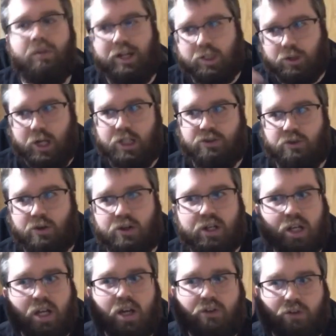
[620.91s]
They transferred
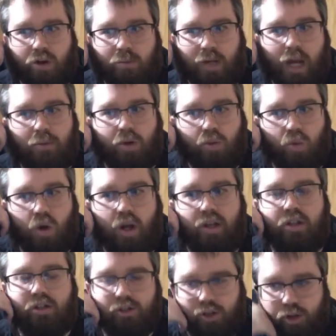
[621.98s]
from
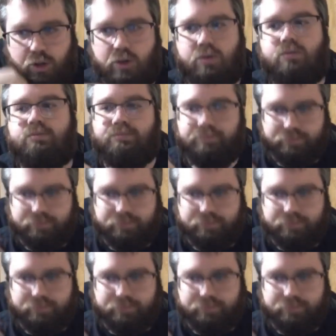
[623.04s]
911 to